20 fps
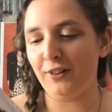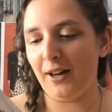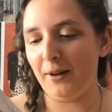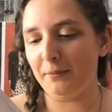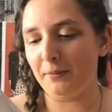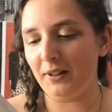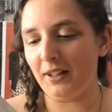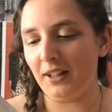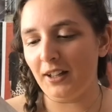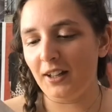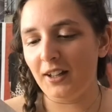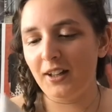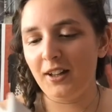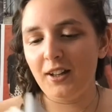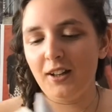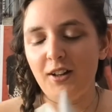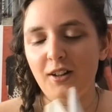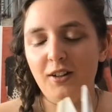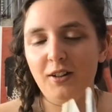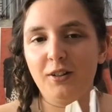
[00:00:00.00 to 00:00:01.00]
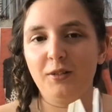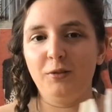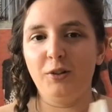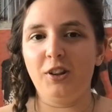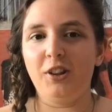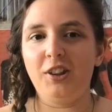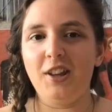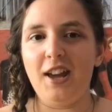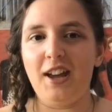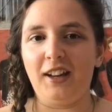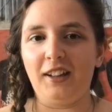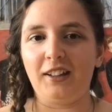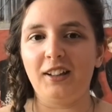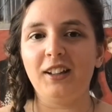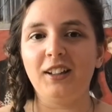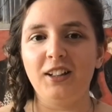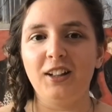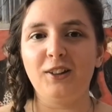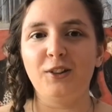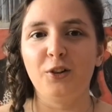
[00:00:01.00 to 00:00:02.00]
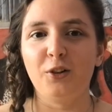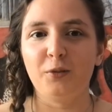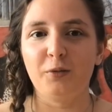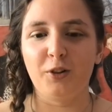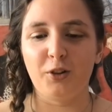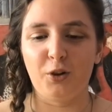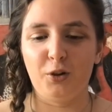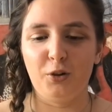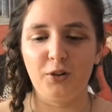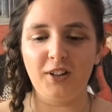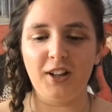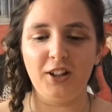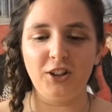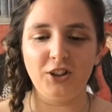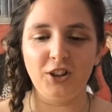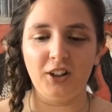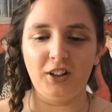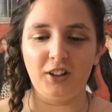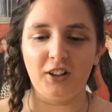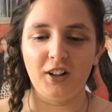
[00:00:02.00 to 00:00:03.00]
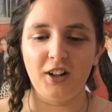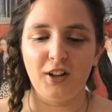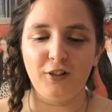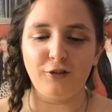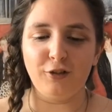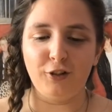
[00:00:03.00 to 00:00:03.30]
family would think your son would audition